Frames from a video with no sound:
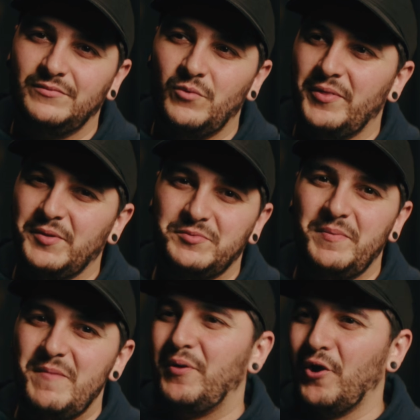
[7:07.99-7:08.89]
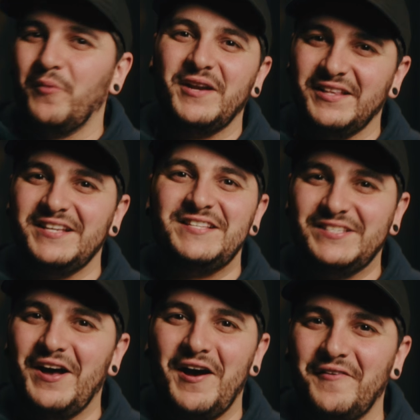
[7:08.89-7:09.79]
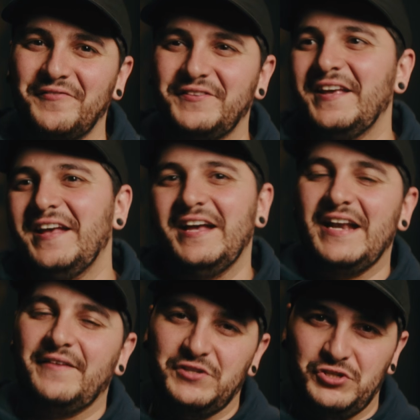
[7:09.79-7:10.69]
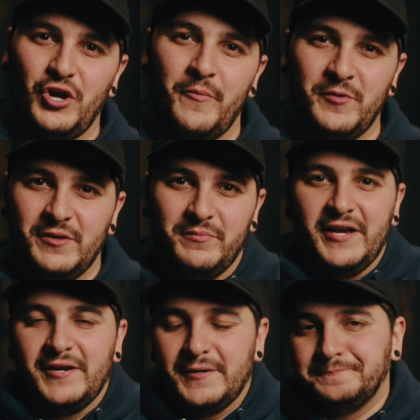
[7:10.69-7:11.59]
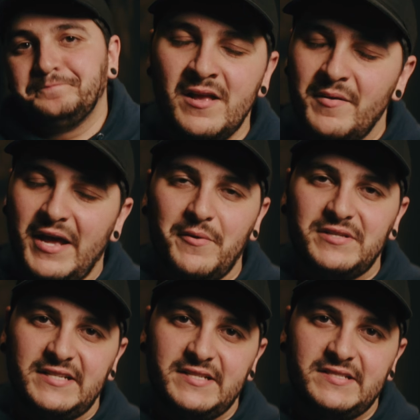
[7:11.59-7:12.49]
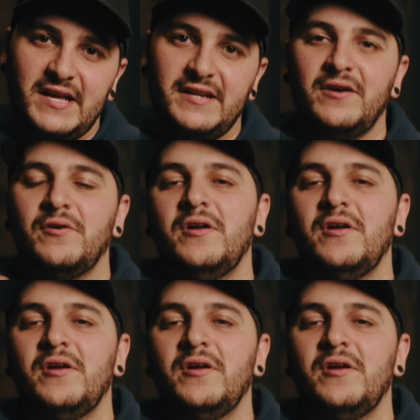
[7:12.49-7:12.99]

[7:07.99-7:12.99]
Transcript: want them to be permanently soft and have to sharpen them later. Anyways, that's a side note.